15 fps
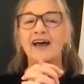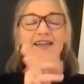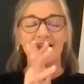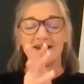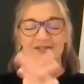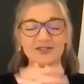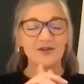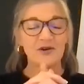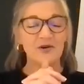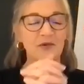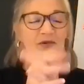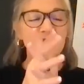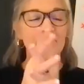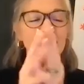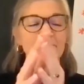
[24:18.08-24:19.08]
Yeah,
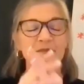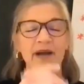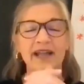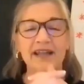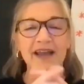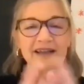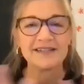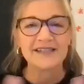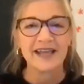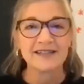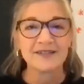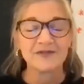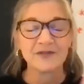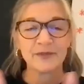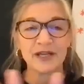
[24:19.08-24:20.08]
so my
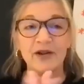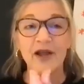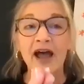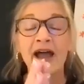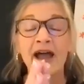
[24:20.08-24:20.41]
contact information,